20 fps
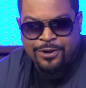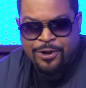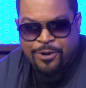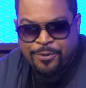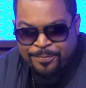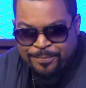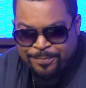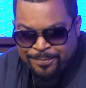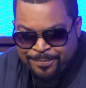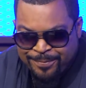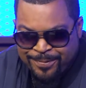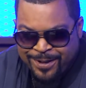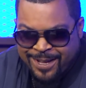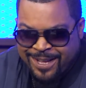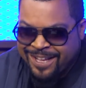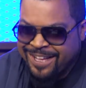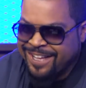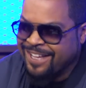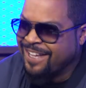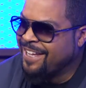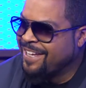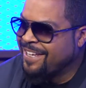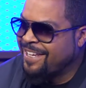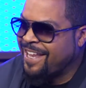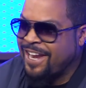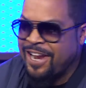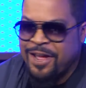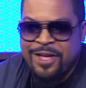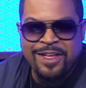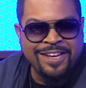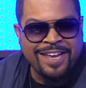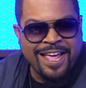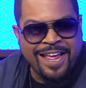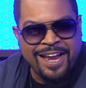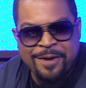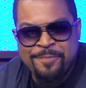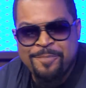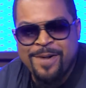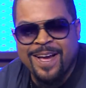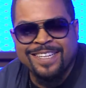Nope. that
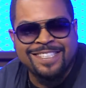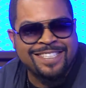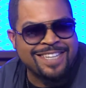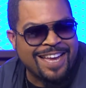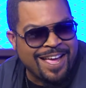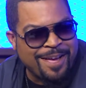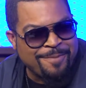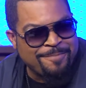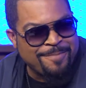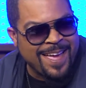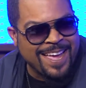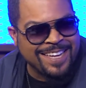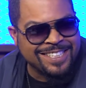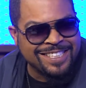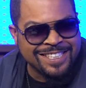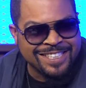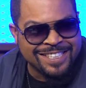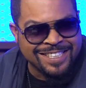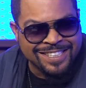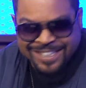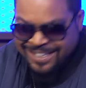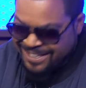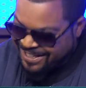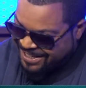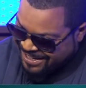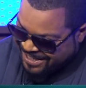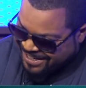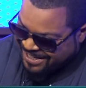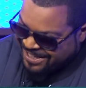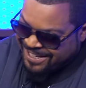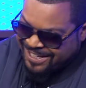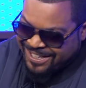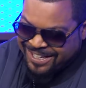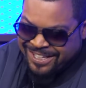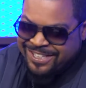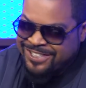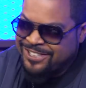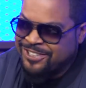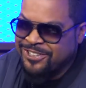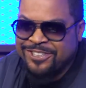ain't my job, Magic.
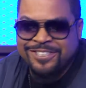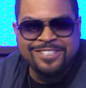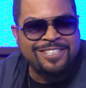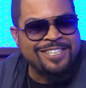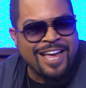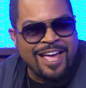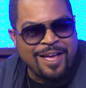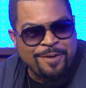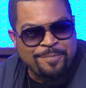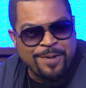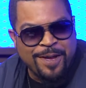Do your job,